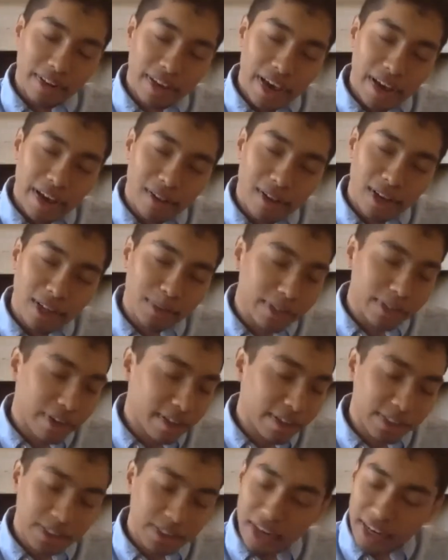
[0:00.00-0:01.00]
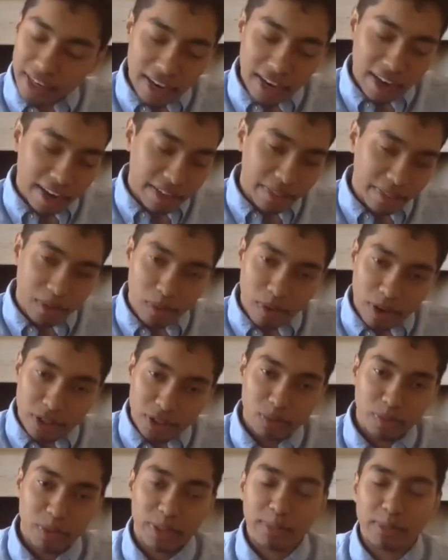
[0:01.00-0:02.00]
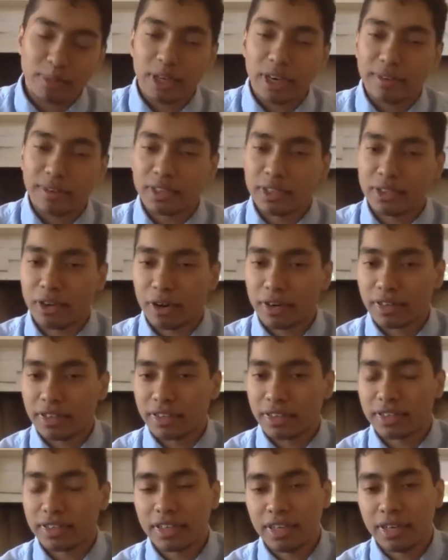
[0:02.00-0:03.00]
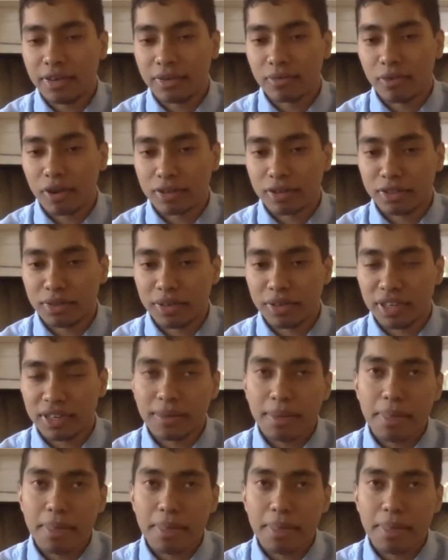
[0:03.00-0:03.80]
And Allah subhanahu wa ta'ala does not guide the ones who put themselves in darkness, in wrongdoing.